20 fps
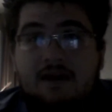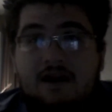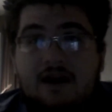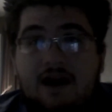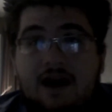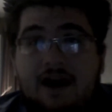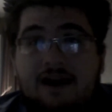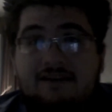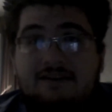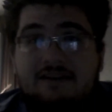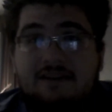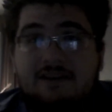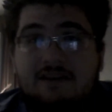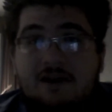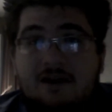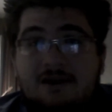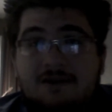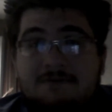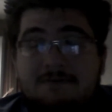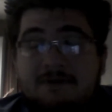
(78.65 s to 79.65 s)
actually
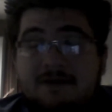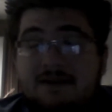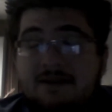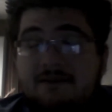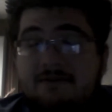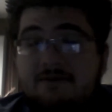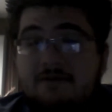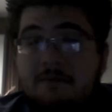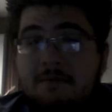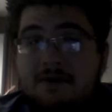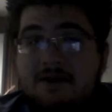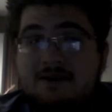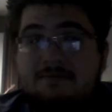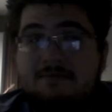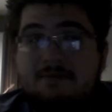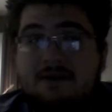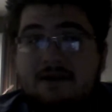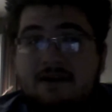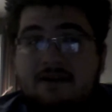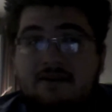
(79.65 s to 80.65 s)
lost because of a
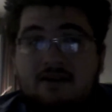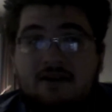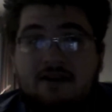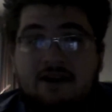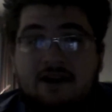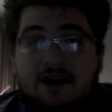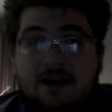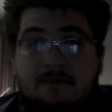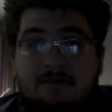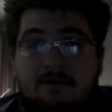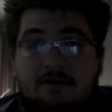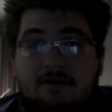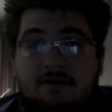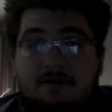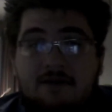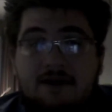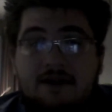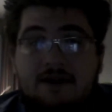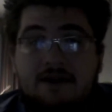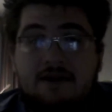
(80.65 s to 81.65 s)
misplay during game
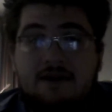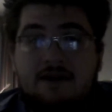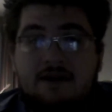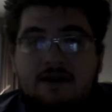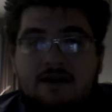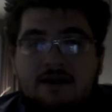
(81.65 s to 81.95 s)
three.